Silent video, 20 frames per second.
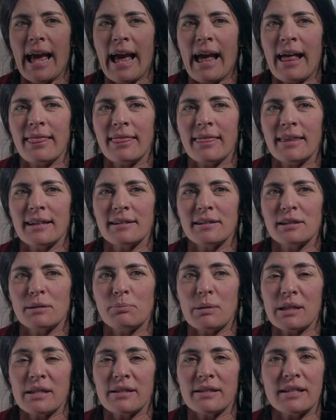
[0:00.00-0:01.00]
at this
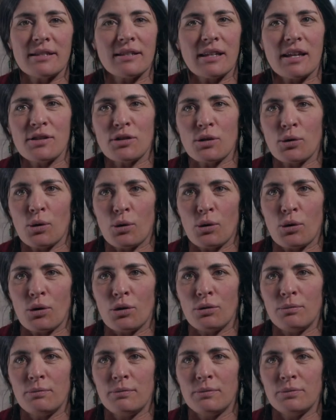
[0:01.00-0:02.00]
business as a
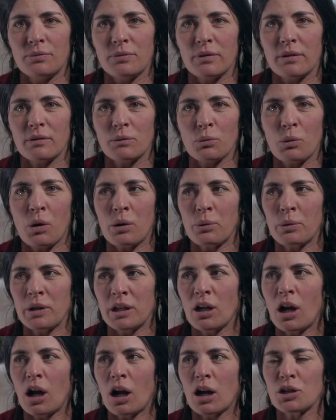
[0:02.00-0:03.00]
whole, what
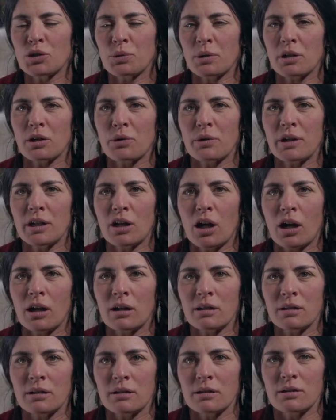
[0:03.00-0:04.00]
we are, Twitter Creek
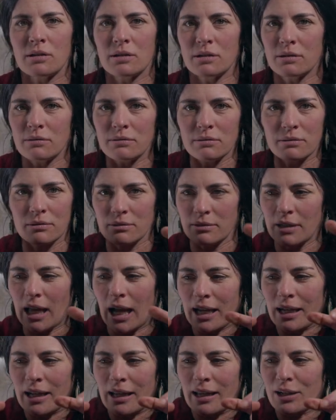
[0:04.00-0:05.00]
Gardens,
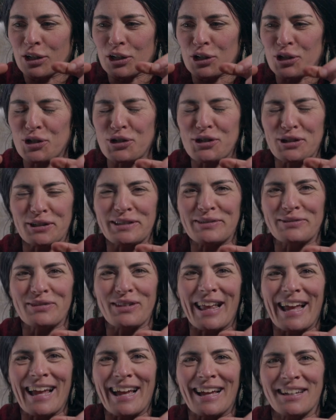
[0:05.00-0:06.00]
nine acres of
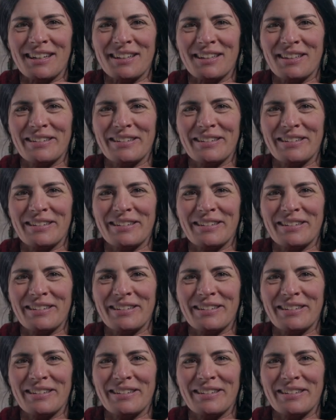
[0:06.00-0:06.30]
land